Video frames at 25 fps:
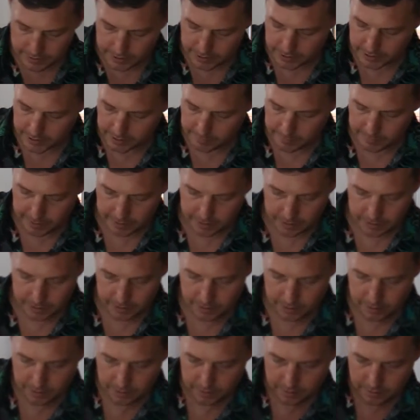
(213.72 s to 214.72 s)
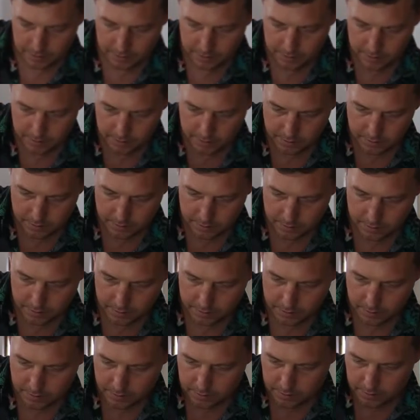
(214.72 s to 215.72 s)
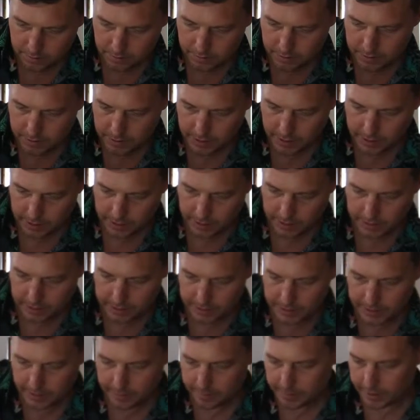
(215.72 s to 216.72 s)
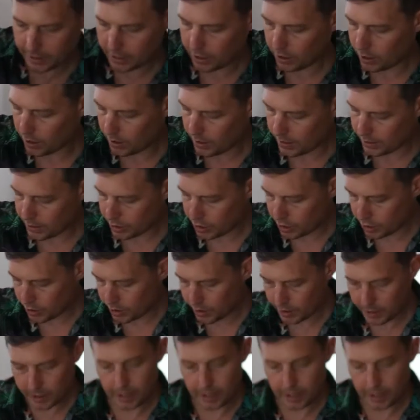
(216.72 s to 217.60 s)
seed mix, just to add a teeny bit of crunch